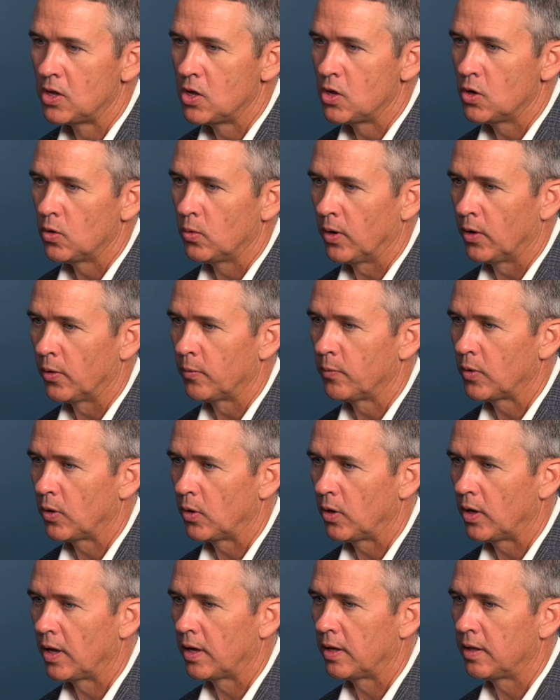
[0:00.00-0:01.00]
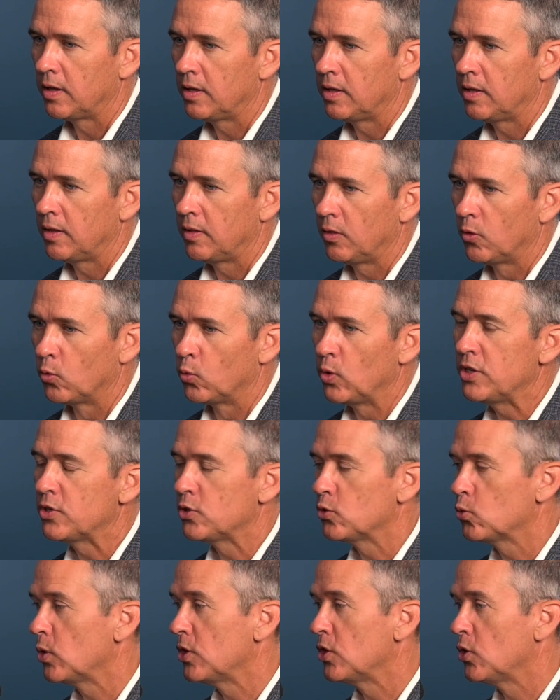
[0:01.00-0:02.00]
Well, the
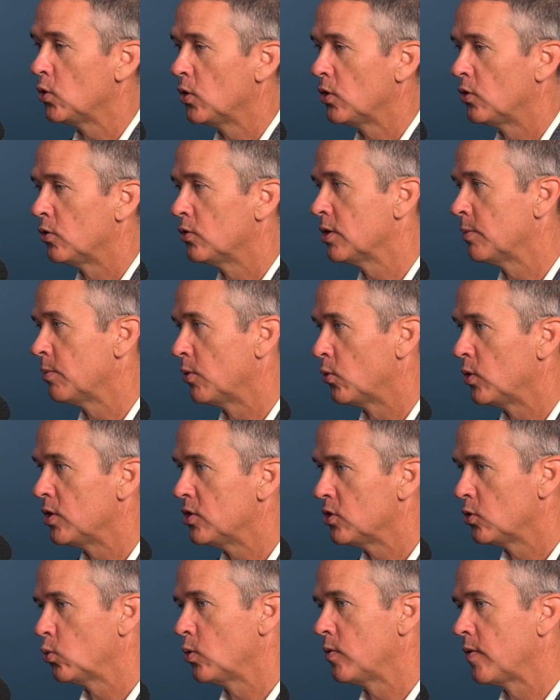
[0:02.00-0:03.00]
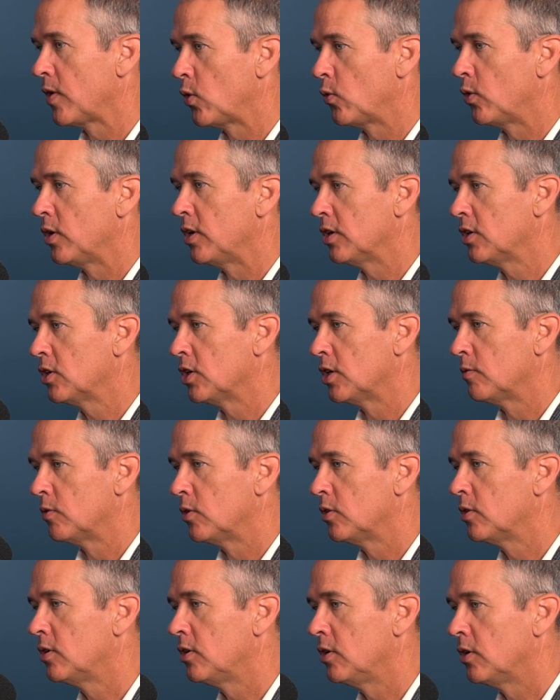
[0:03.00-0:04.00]
reasons we do it are some of the reasons we've already
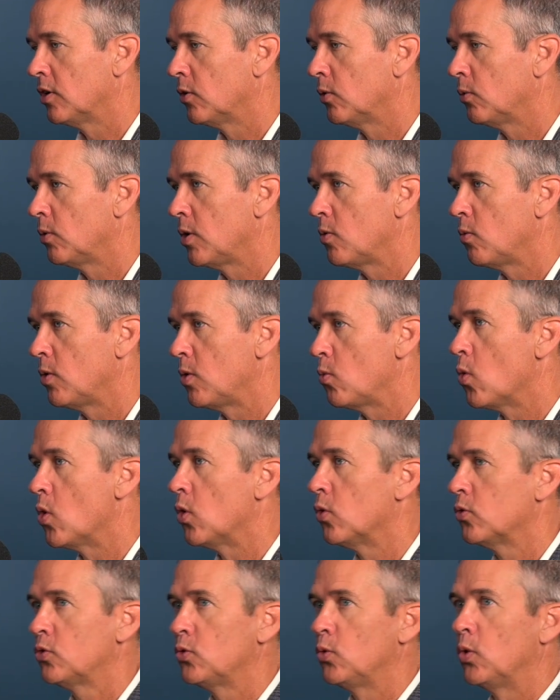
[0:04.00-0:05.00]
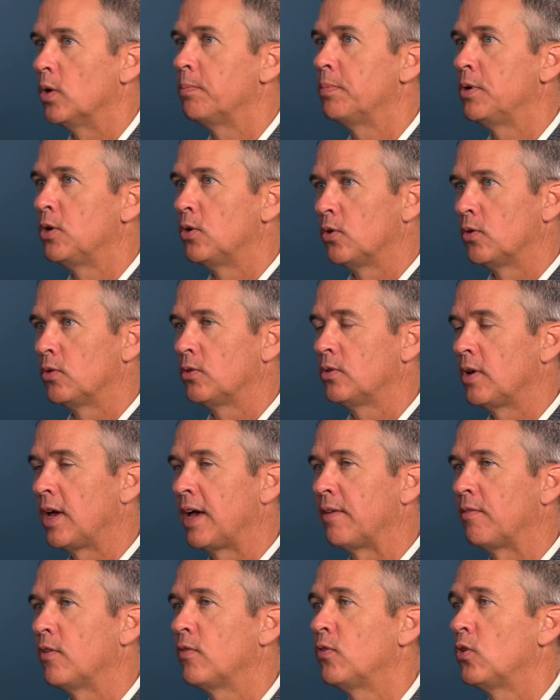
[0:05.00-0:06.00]
covered. We want to appear to
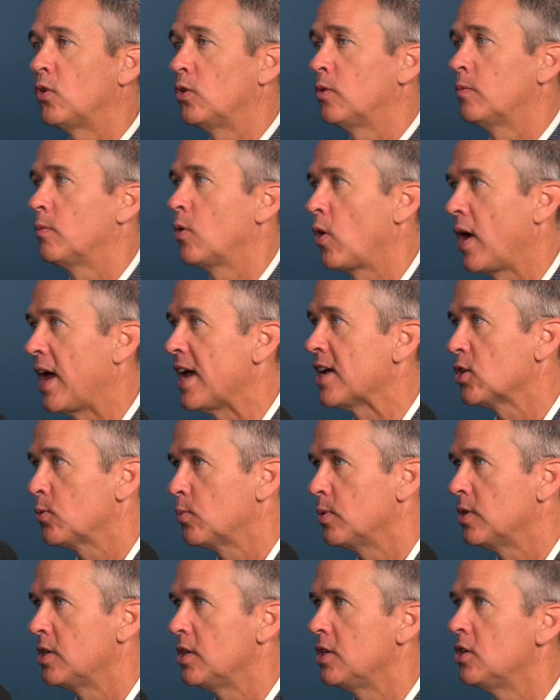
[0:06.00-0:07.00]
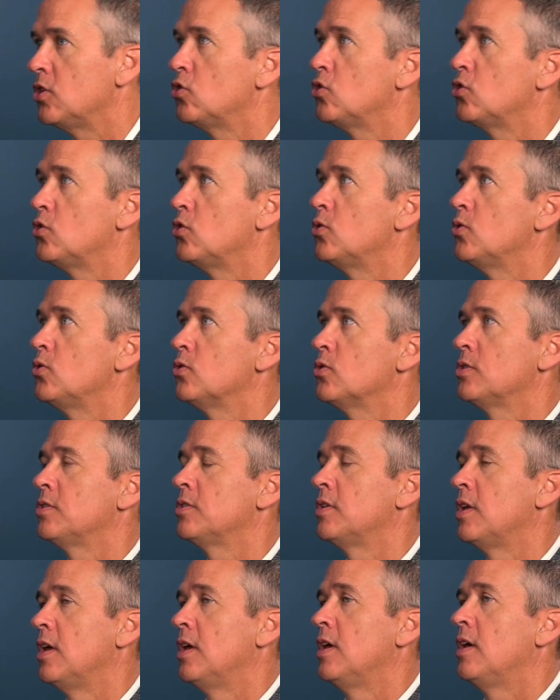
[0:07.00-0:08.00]
have a firm grasp of the issues
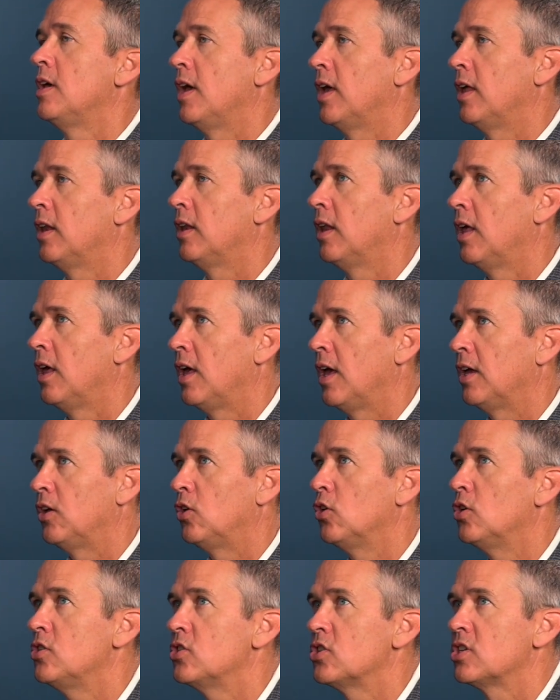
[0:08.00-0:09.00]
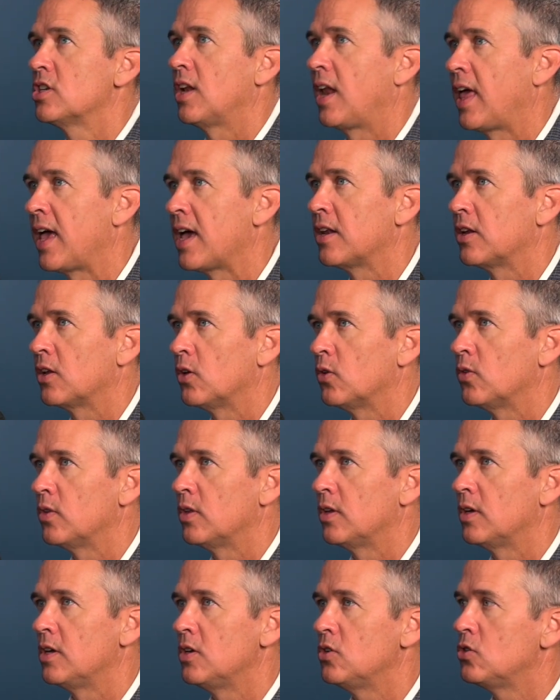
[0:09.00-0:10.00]
and a good slant on
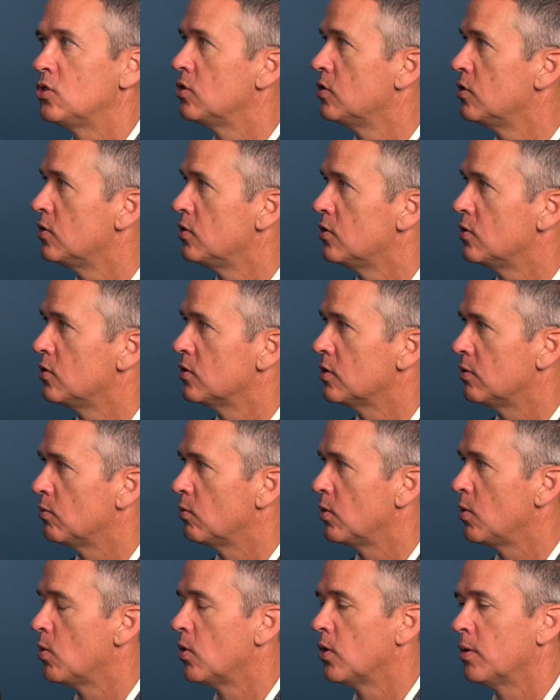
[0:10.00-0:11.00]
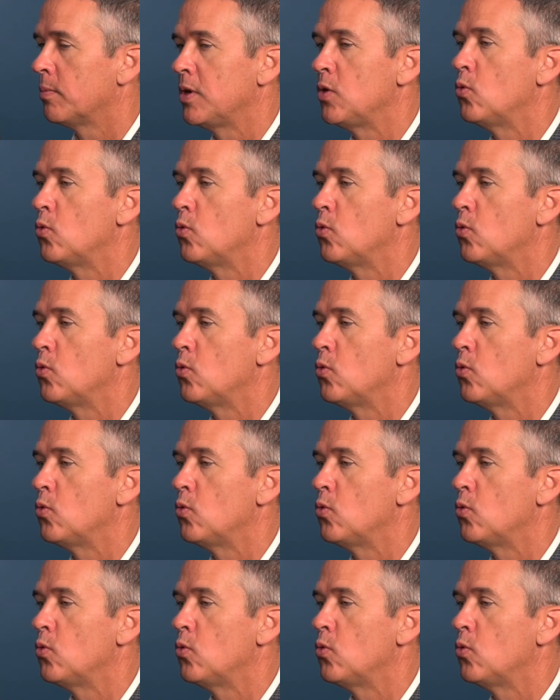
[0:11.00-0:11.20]
the issues, and we want to be